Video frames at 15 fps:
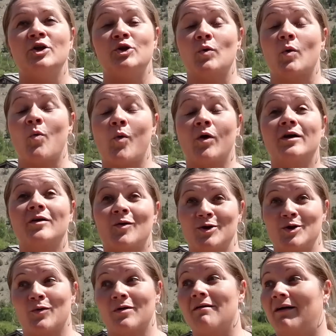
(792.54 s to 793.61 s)
You were warned, or
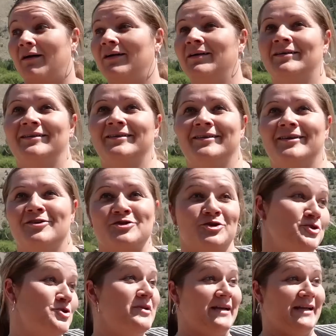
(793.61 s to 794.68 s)
you were hung. So
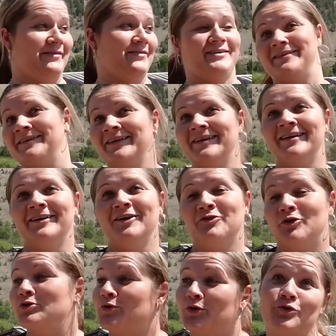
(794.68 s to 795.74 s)
you didn't even.
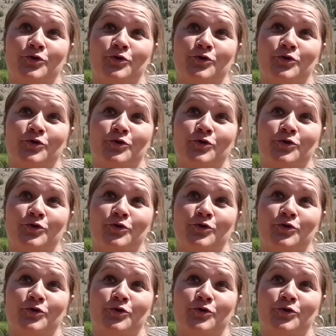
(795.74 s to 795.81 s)
Those are your